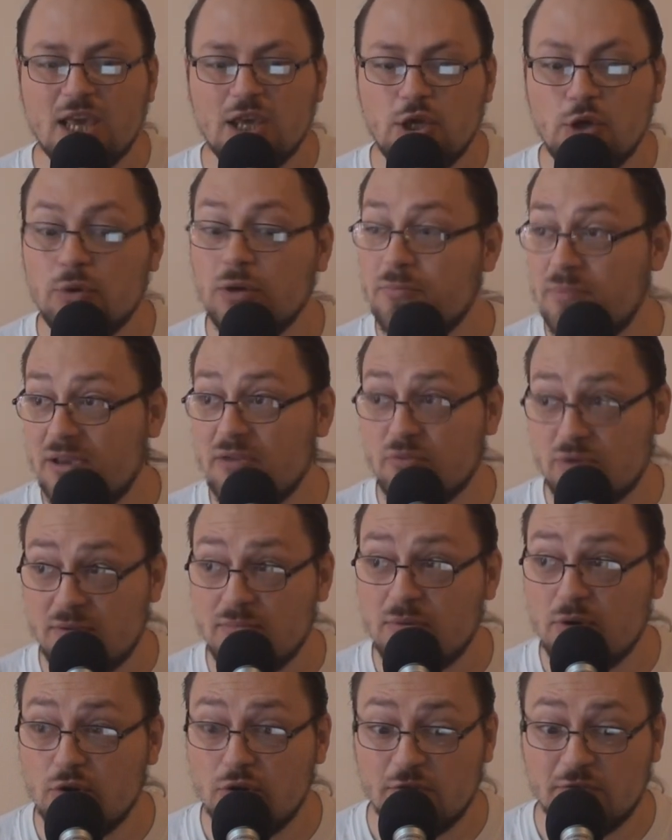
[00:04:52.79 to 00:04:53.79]
you would be
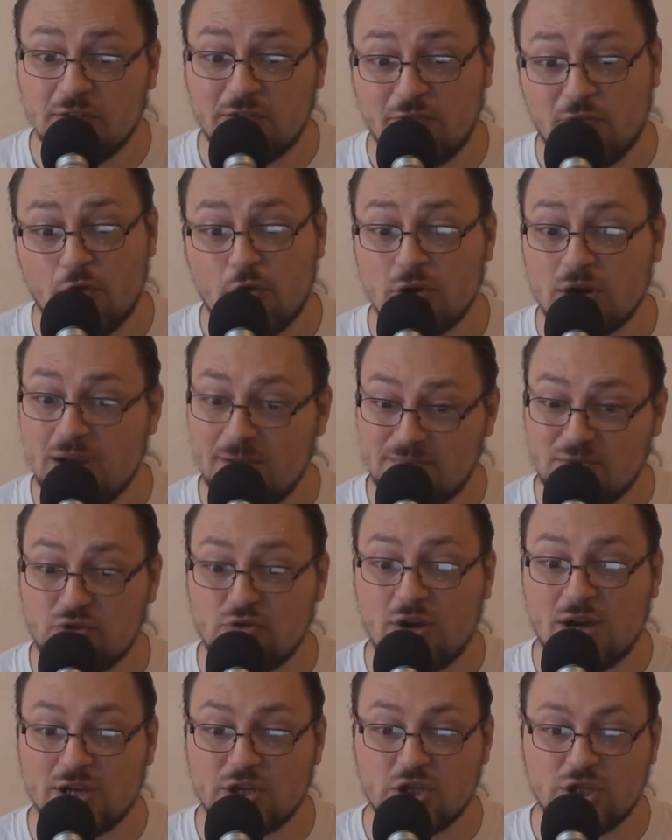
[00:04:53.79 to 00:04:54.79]
removed for
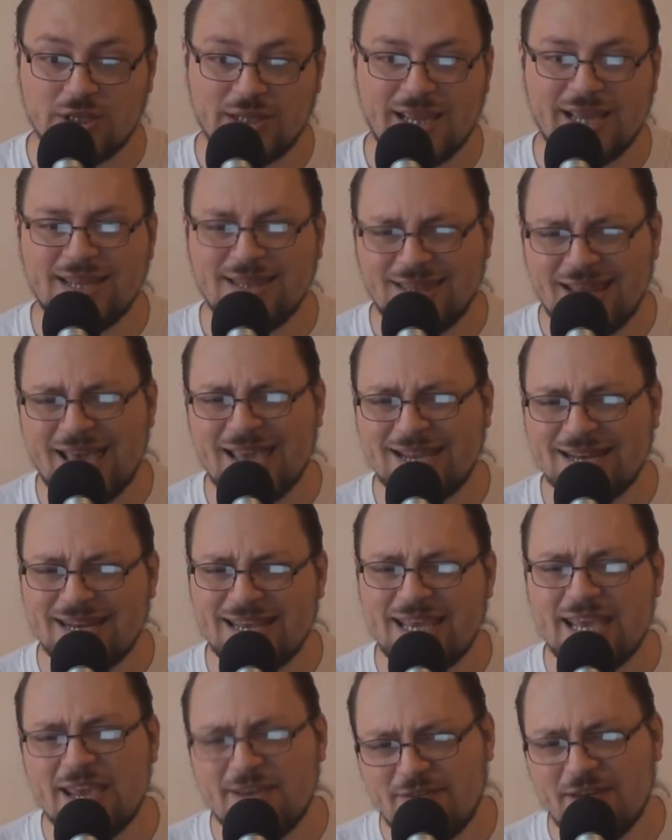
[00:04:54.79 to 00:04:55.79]
obstruction and likely